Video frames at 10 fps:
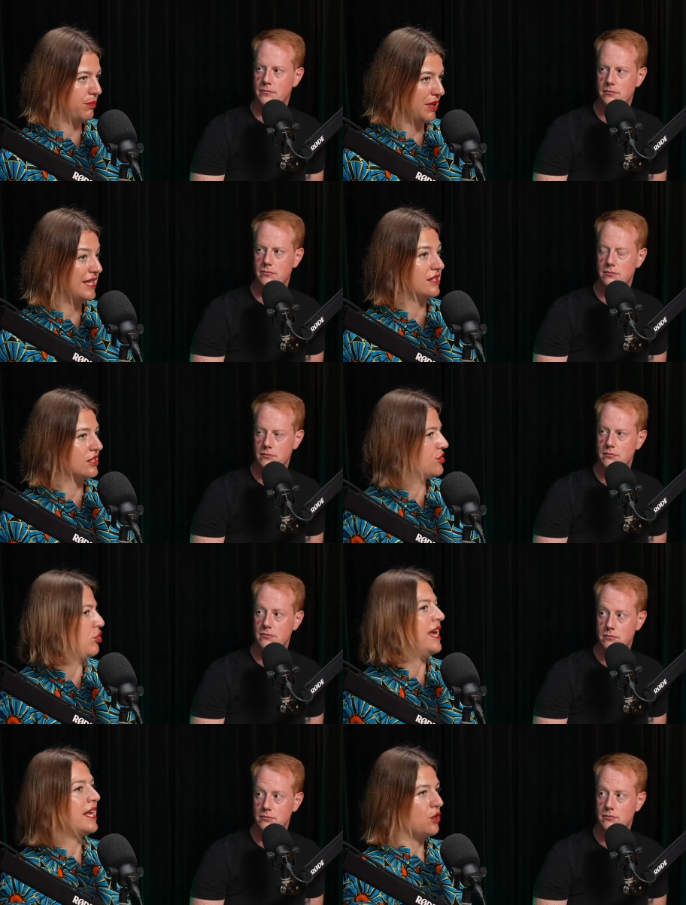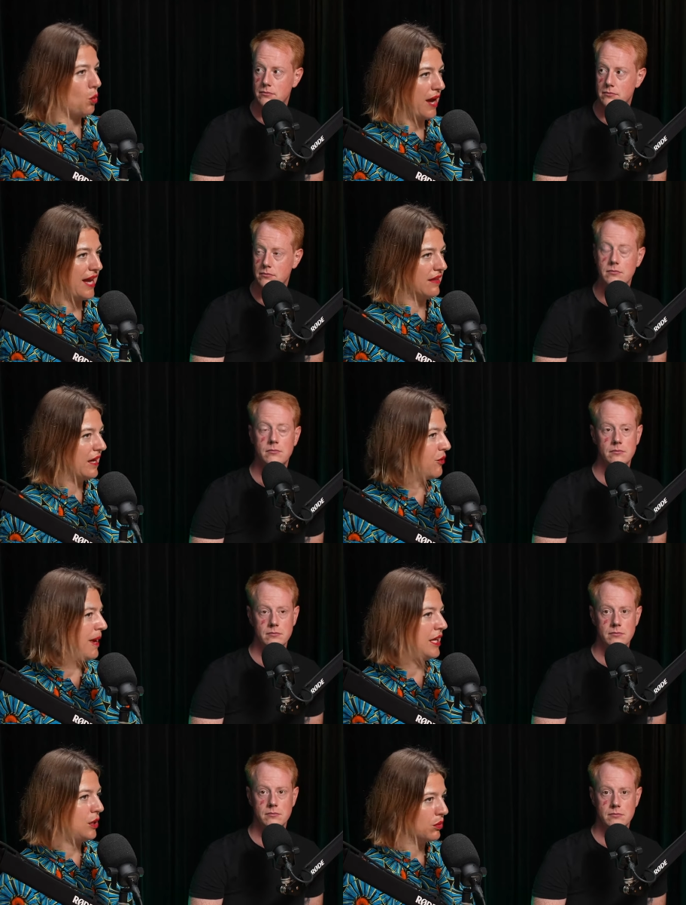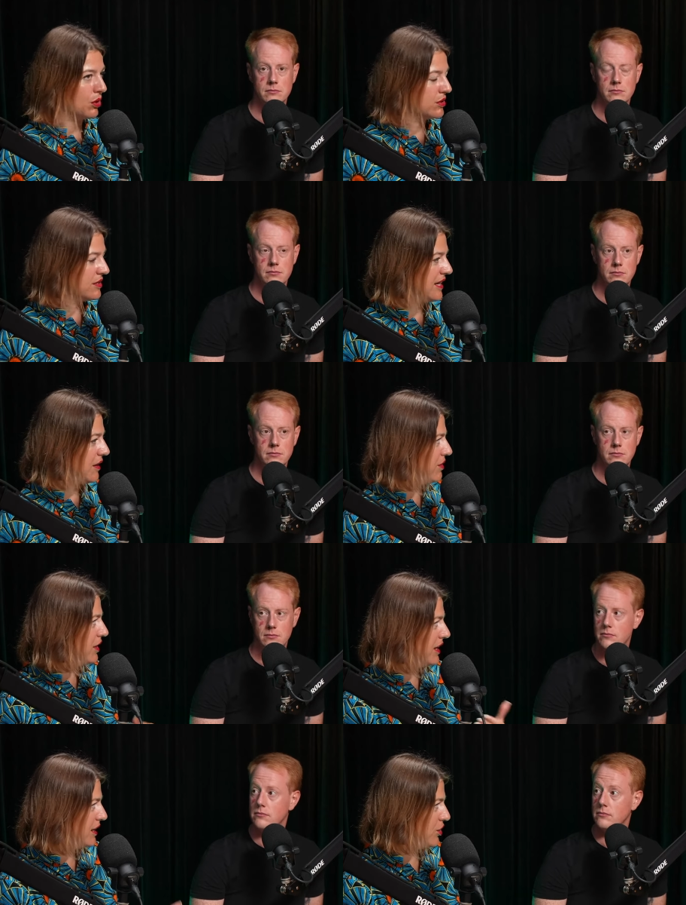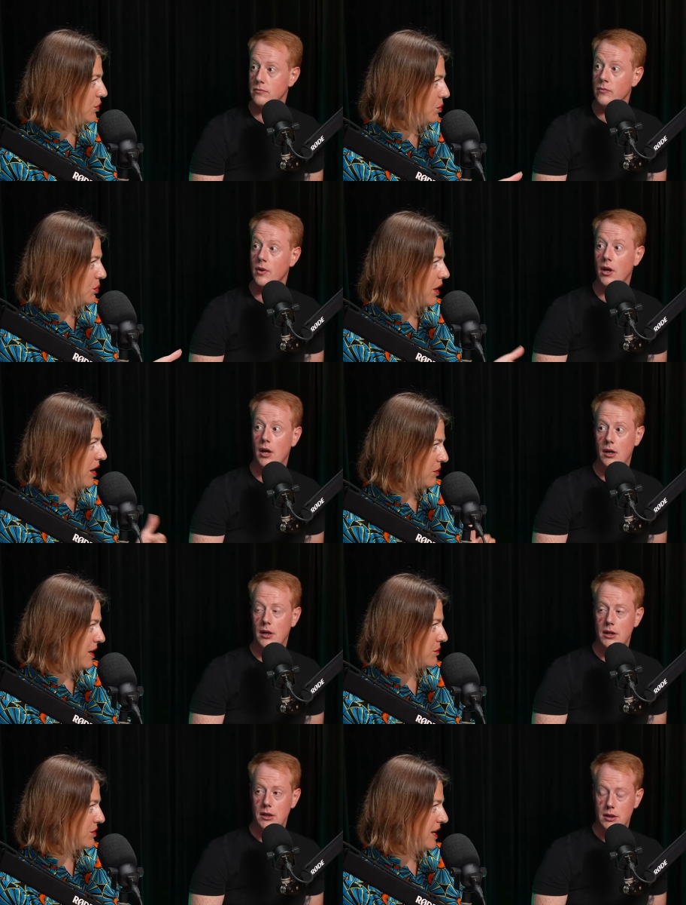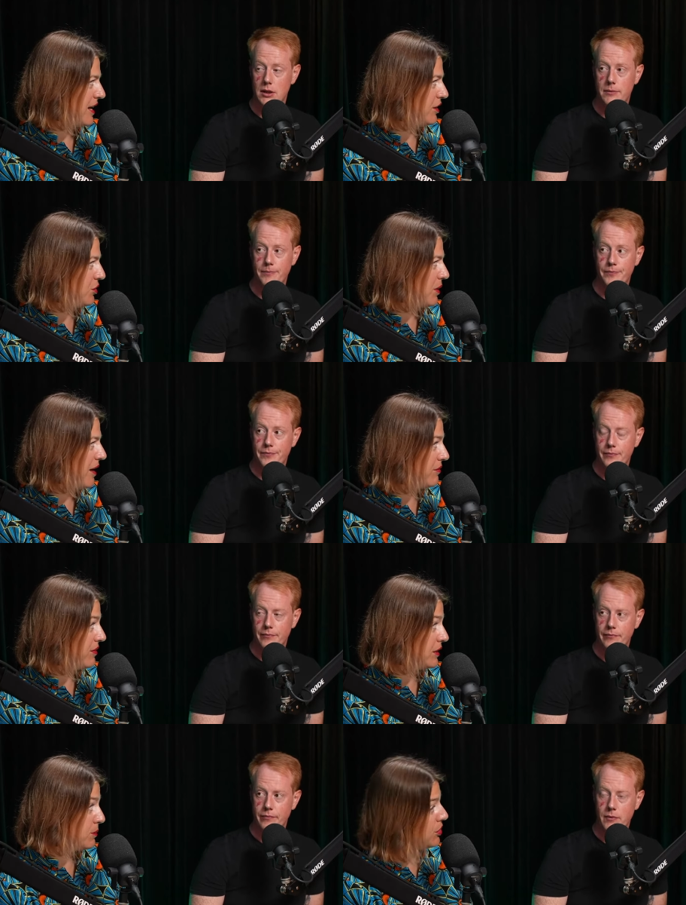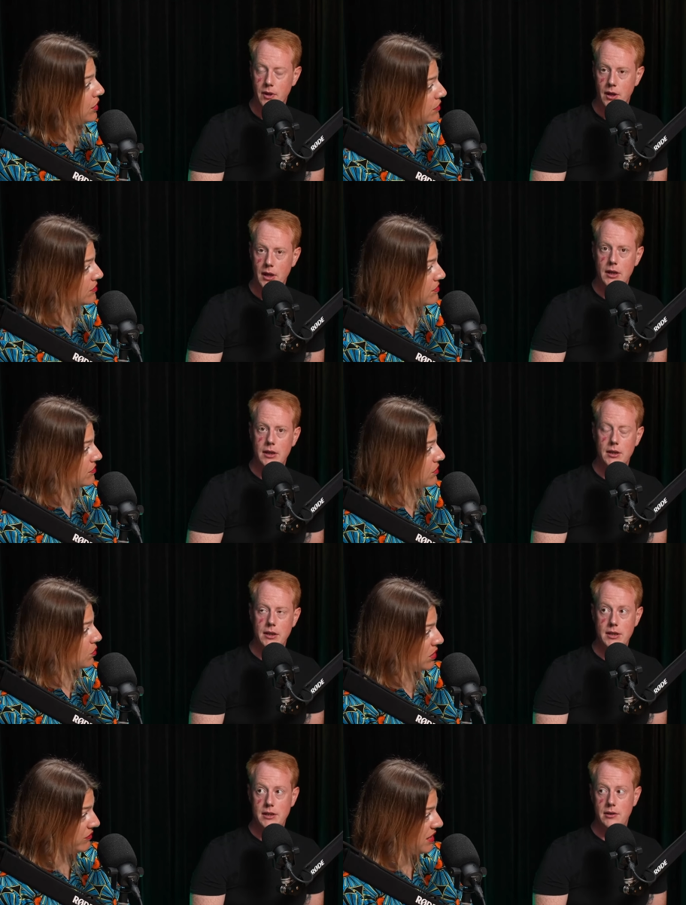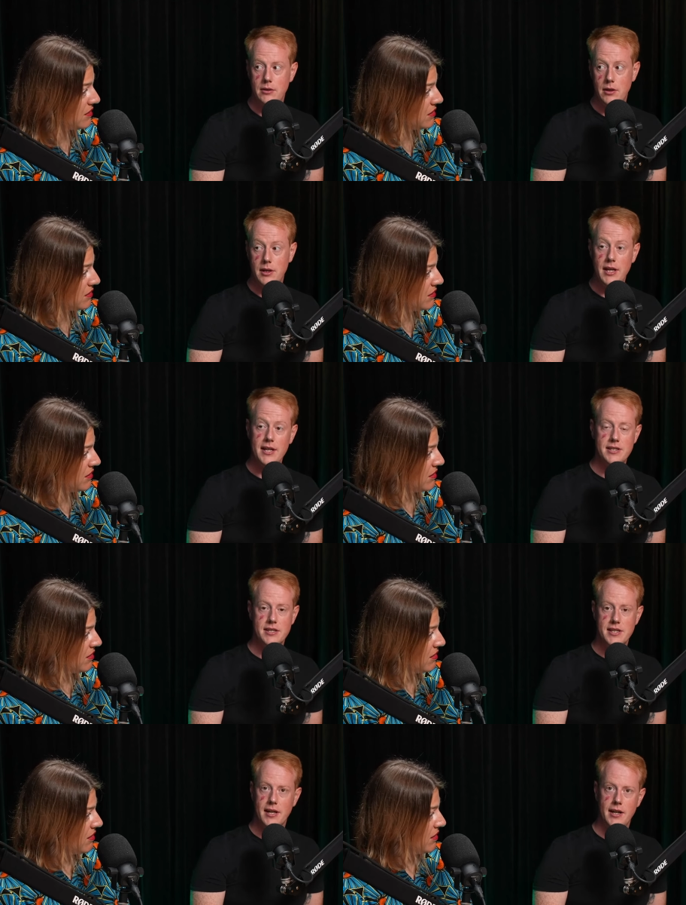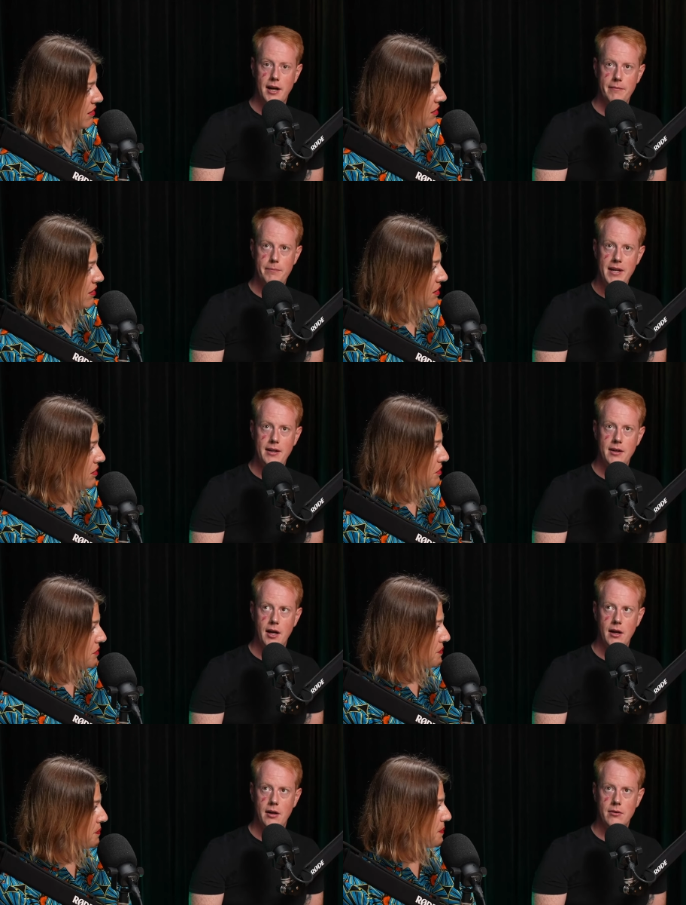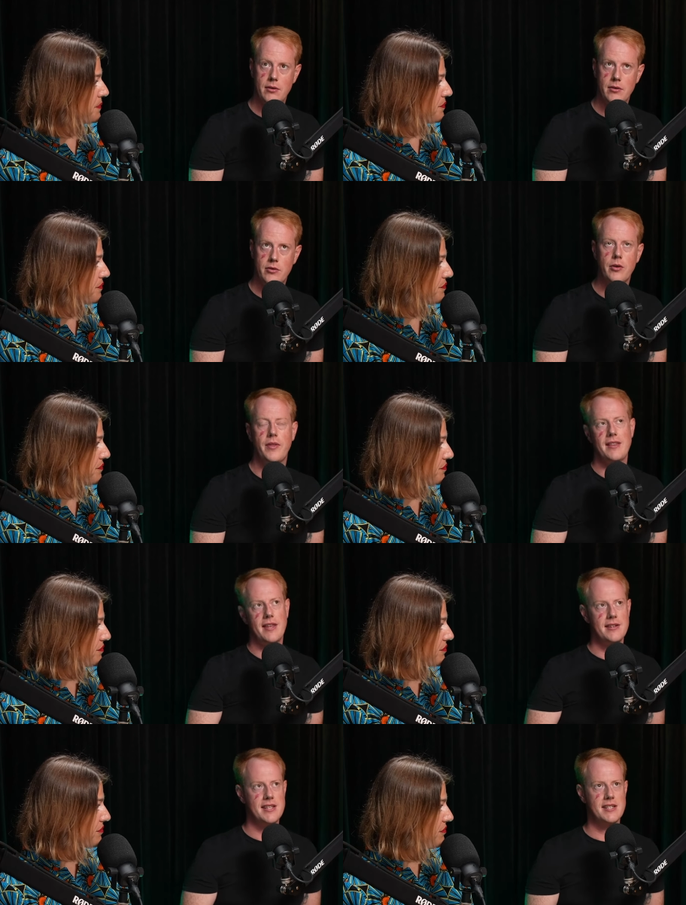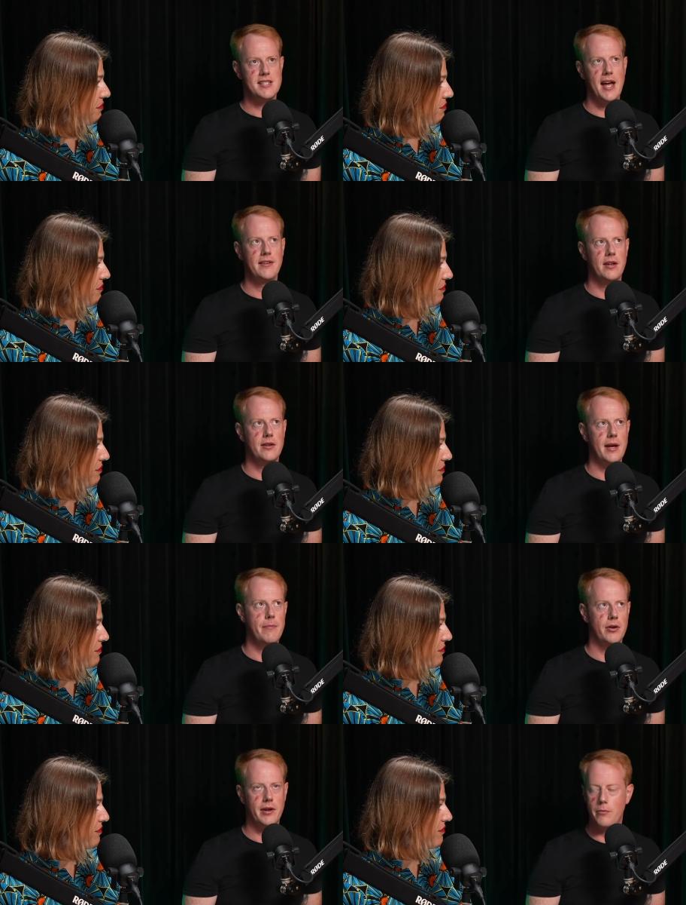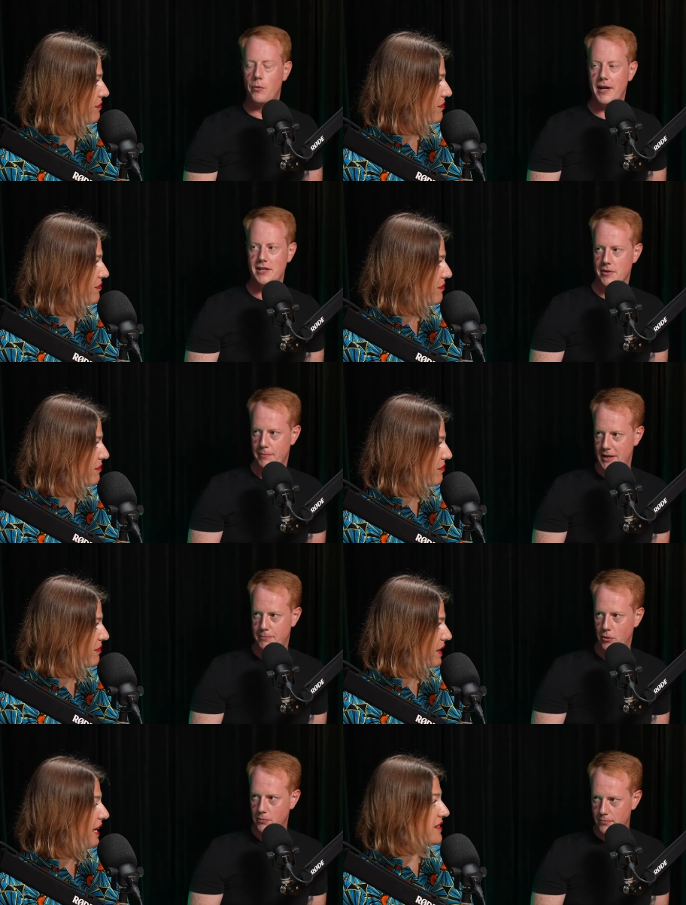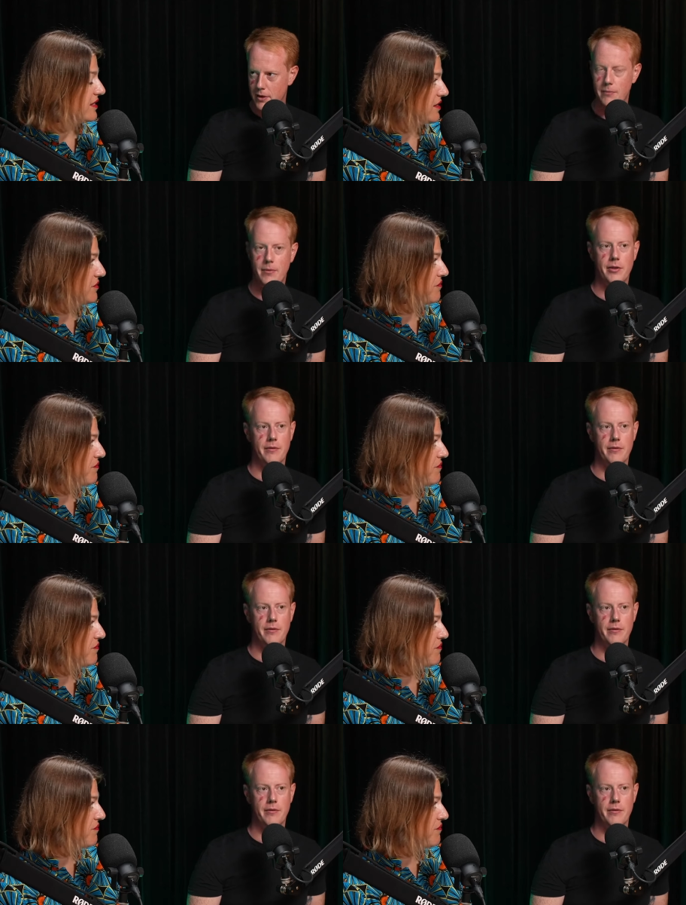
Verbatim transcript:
Speaker 1: places because they're hidden away, like from any roads. And yeah. I feel like you, Conrad, were saying you have experienced one of
Speaker 2: these? Yes, exactly. I have been. Uh, do you know they, there's that saying that Denmark there are more pigs than people? Yes. Mm. But the